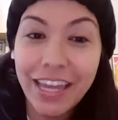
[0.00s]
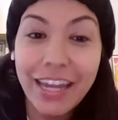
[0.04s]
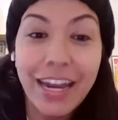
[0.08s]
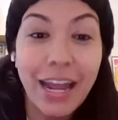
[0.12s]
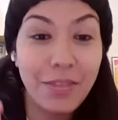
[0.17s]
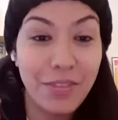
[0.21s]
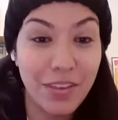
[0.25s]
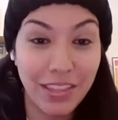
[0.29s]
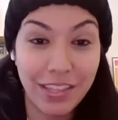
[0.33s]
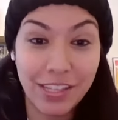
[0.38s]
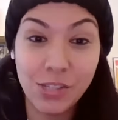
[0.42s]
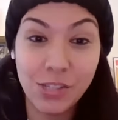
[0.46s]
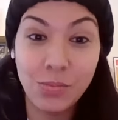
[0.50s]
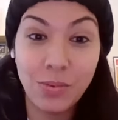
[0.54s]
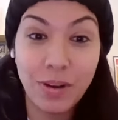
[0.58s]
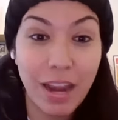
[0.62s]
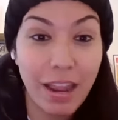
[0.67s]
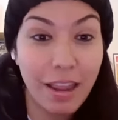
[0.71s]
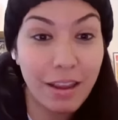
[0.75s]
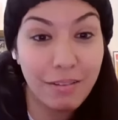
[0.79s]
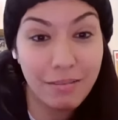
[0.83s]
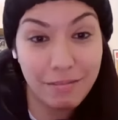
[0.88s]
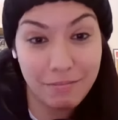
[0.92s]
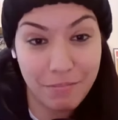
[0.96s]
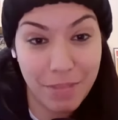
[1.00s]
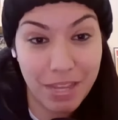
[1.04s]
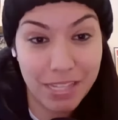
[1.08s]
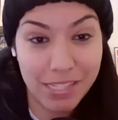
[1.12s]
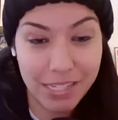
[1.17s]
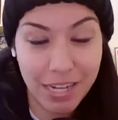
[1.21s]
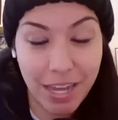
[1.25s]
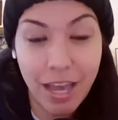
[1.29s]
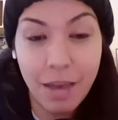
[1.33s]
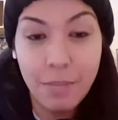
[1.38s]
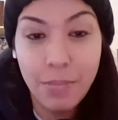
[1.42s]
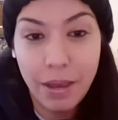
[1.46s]
and I think this is where I mess
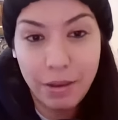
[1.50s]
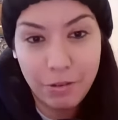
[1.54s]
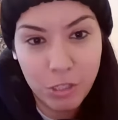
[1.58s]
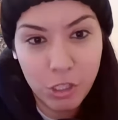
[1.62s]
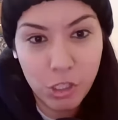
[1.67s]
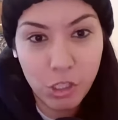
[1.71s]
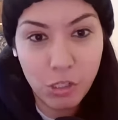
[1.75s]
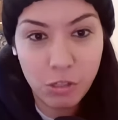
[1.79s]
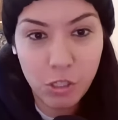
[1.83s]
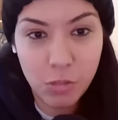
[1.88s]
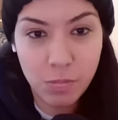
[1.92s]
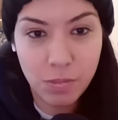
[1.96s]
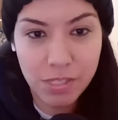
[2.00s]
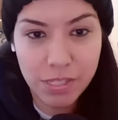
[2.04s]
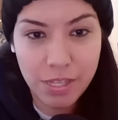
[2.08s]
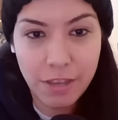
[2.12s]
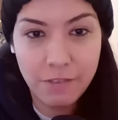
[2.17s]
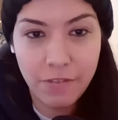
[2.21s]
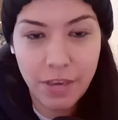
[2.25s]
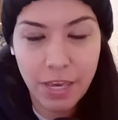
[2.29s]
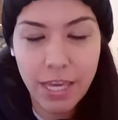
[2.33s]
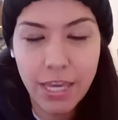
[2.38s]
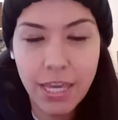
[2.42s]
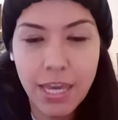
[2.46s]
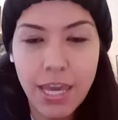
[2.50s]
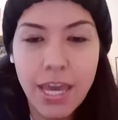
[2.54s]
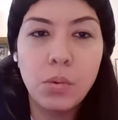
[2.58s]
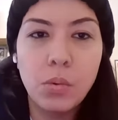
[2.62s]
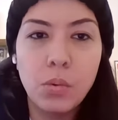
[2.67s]
up, I was too specific,